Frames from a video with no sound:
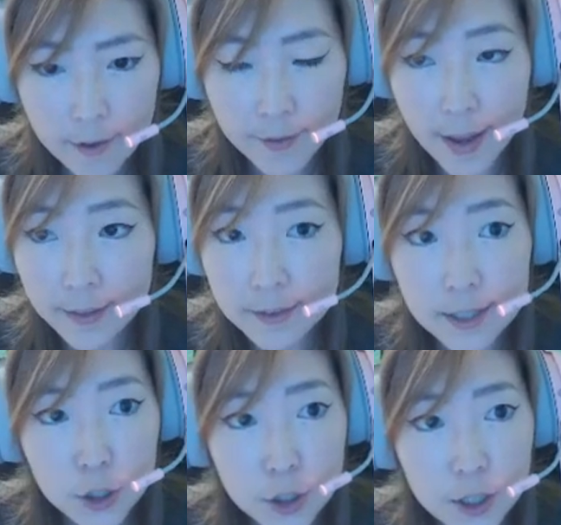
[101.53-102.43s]

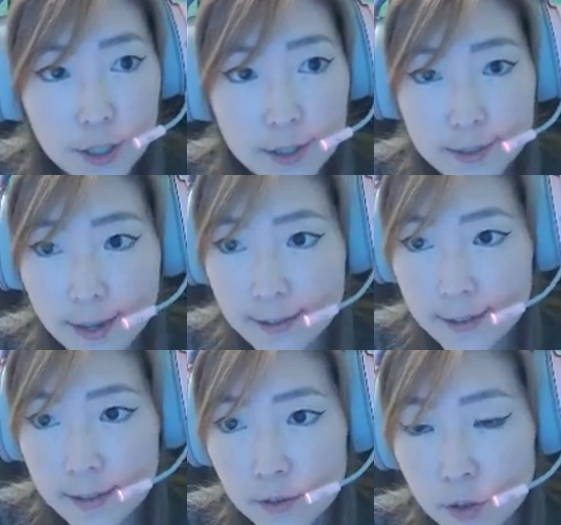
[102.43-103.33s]
Athleisure
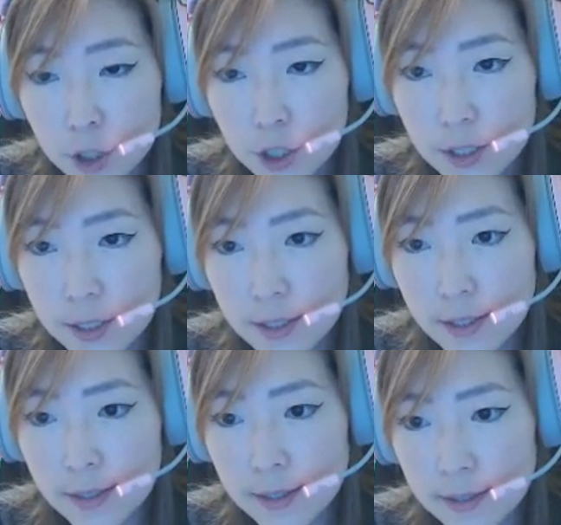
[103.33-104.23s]
Assassin. She
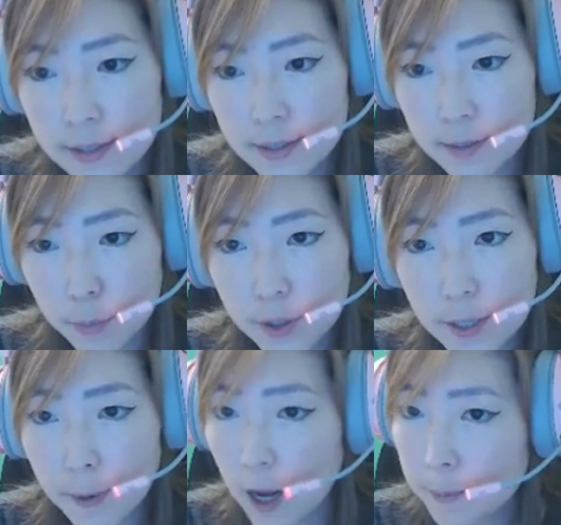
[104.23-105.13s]
is pretty
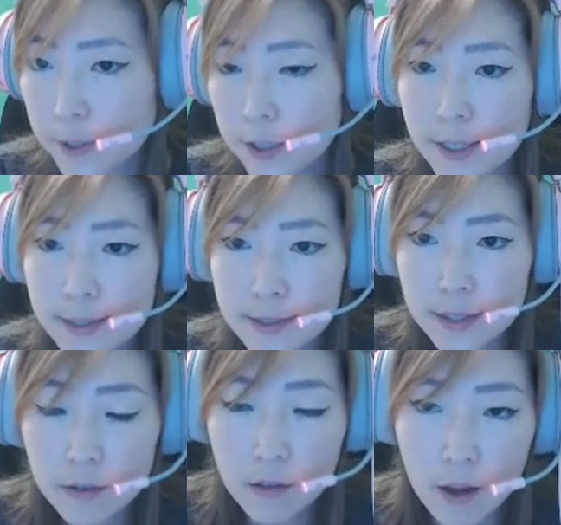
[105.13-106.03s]
popular. I
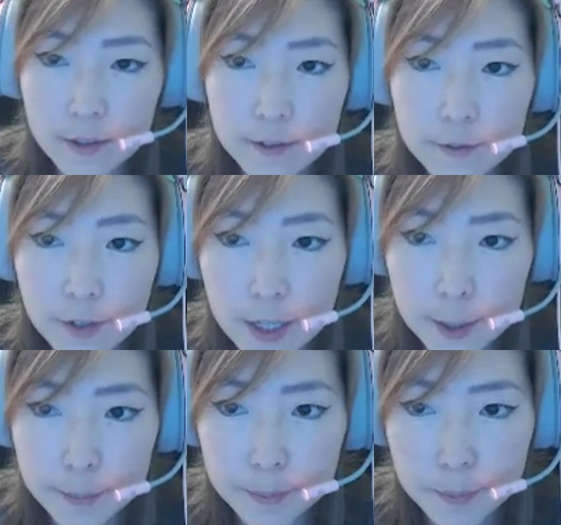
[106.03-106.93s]
see a lot of
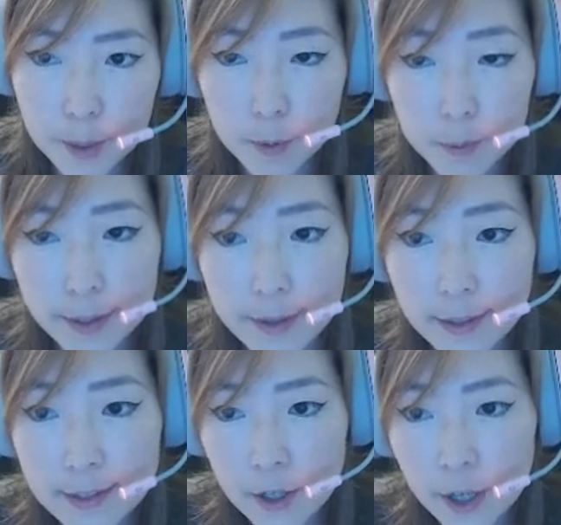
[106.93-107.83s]
people playing
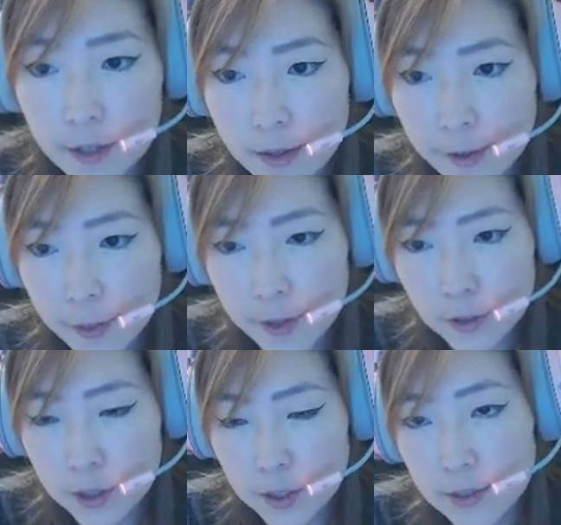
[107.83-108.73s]
as her. I think
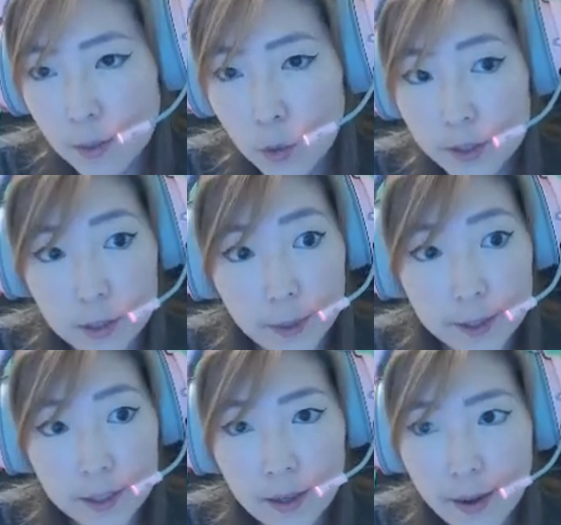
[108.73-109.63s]
she's somewhat
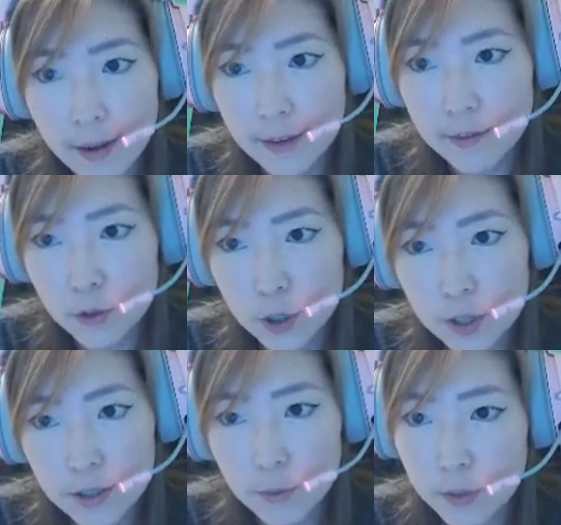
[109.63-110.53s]
sweaty and
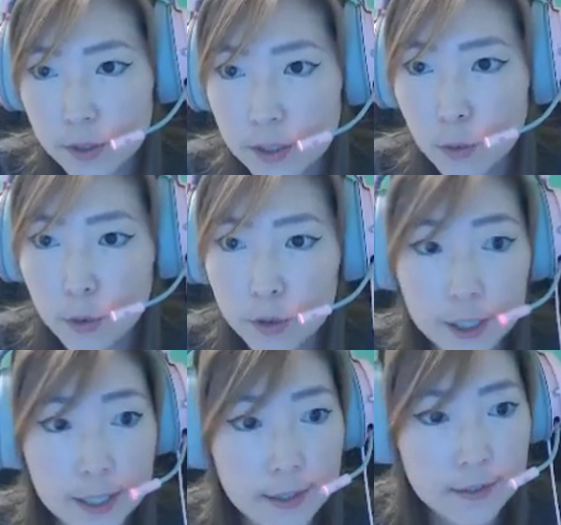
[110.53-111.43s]
she's really cool looking.